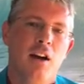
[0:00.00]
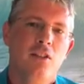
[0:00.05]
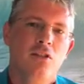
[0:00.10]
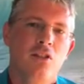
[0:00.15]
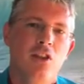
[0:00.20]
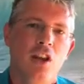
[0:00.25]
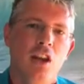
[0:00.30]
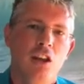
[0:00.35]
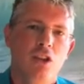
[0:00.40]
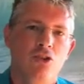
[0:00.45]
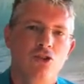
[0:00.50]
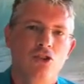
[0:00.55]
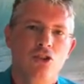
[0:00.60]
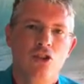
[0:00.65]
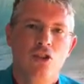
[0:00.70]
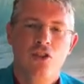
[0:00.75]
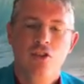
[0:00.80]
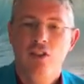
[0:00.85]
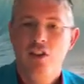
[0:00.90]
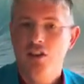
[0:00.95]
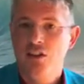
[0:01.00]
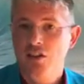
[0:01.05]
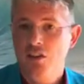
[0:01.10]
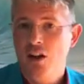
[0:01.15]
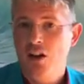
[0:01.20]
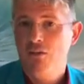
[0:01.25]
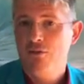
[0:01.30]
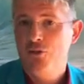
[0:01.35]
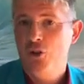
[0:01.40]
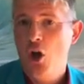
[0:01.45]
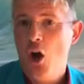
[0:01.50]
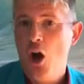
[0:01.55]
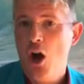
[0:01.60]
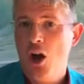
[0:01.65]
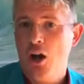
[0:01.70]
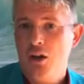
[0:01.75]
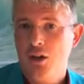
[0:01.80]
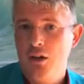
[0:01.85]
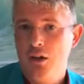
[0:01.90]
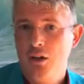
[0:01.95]
teach that
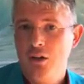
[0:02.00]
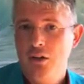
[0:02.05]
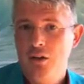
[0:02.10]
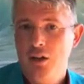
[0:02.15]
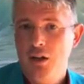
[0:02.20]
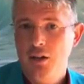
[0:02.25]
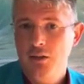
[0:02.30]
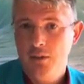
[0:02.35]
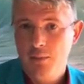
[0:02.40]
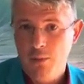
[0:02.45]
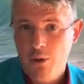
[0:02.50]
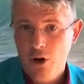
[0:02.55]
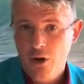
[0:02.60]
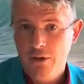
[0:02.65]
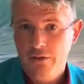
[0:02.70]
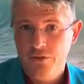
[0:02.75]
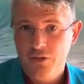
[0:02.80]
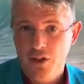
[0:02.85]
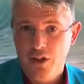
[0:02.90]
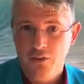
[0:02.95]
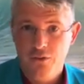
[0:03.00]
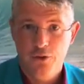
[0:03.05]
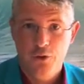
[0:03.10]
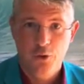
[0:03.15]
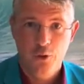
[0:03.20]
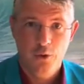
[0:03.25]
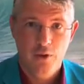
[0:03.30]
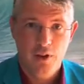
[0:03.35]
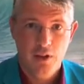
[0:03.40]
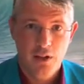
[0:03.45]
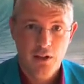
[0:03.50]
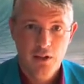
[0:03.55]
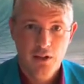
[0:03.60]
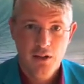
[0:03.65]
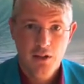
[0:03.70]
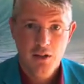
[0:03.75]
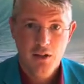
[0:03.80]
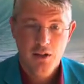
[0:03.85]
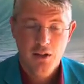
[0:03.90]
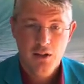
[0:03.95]
self-talk is a part of self-soothing,
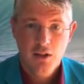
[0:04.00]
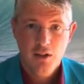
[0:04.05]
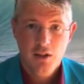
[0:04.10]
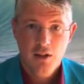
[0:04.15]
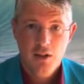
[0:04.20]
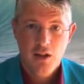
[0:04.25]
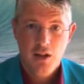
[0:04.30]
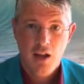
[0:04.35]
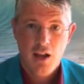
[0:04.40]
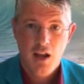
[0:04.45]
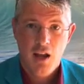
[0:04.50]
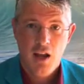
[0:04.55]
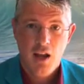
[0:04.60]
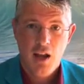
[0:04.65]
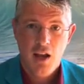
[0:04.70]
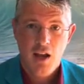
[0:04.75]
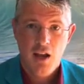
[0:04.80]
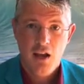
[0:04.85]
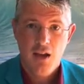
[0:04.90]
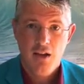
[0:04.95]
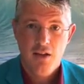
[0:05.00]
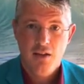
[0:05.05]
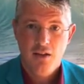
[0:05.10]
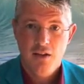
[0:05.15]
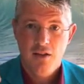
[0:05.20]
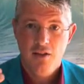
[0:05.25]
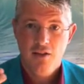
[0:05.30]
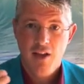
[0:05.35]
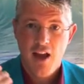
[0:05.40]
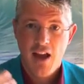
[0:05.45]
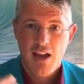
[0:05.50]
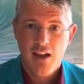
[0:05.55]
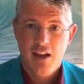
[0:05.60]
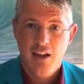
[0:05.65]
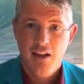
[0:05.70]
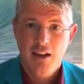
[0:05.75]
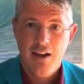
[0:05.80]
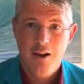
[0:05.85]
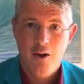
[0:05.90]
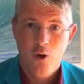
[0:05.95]
and that
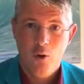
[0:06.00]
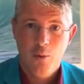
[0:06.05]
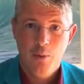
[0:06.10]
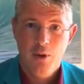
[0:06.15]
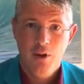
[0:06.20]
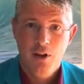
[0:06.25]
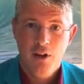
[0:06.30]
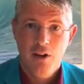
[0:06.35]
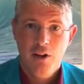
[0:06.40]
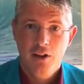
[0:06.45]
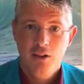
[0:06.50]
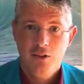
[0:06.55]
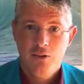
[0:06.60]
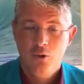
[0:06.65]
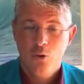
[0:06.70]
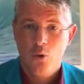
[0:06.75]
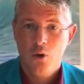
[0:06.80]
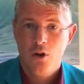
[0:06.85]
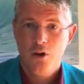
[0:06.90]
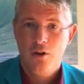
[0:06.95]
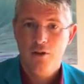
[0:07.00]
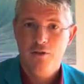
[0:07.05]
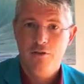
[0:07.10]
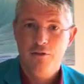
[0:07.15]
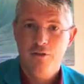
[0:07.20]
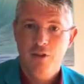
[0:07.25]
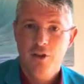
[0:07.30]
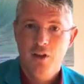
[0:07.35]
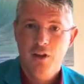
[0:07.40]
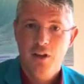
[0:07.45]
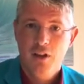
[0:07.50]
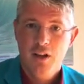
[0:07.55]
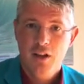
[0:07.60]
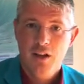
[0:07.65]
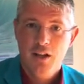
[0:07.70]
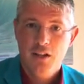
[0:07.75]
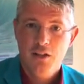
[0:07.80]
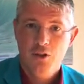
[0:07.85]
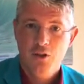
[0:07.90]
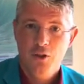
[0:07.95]
can help sort of,
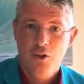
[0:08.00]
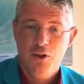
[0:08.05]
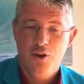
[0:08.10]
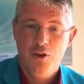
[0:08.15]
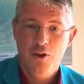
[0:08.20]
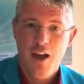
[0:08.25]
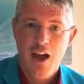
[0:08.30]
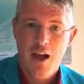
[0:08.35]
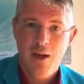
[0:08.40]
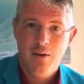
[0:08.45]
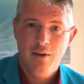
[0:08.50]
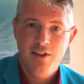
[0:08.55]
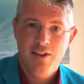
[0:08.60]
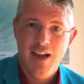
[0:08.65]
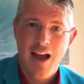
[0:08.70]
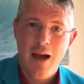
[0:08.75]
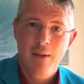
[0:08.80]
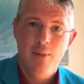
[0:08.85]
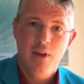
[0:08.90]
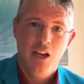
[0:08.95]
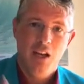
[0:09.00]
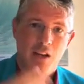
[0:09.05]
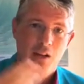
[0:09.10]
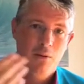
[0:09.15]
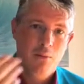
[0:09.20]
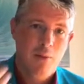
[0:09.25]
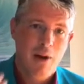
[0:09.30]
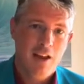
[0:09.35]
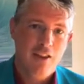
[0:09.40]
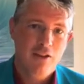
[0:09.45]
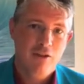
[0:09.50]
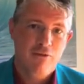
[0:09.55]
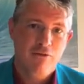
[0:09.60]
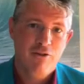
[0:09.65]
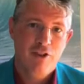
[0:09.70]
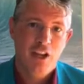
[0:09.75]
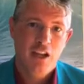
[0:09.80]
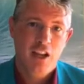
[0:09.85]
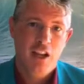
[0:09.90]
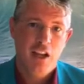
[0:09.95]
so they're not dominated by their
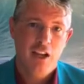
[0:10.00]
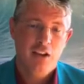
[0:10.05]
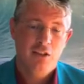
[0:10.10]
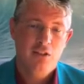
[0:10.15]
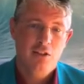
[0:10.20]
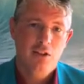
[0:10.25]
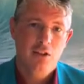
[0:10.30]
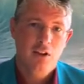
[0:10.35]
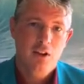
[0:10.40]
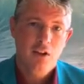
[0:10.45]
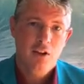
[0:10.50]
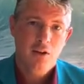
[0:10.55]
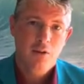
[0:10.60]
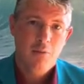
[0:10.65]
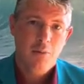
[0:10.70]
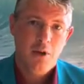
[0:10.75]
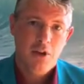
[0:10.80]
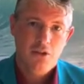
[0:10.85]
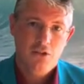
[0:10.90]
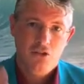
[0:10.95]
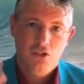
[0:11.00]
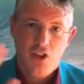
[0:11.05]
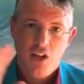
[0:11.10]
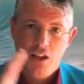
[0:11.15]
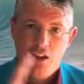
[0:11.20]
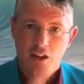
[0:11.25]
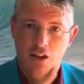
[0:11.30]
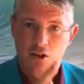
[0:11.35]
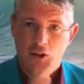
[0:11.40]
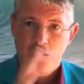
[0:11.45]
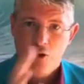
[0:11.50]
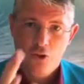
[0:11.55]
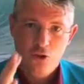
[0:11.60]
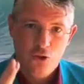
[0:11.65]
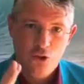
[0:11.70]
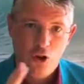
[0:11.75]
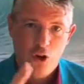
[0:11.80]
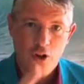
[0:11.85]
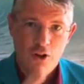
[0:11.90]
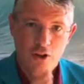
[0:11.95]
feelings, but instead they're
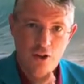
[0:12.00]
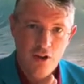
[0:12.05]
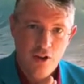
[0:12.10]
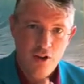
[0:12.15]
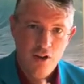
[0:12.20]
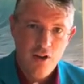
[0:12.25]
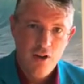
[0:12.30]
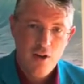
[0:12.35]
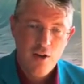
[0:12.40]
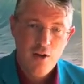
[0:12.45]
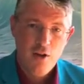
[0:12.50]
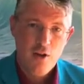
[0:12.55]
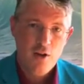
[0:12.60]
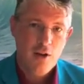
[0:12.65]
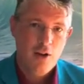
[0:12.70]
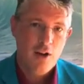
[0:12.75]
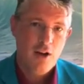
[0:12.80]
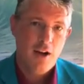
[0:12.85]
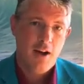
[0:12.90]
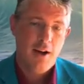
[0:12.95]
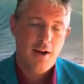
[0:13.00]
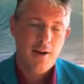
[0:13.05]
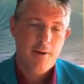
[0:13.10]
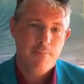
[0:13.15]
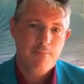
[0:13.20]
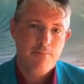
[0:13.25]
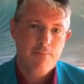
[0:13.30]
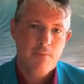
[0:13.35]
starting to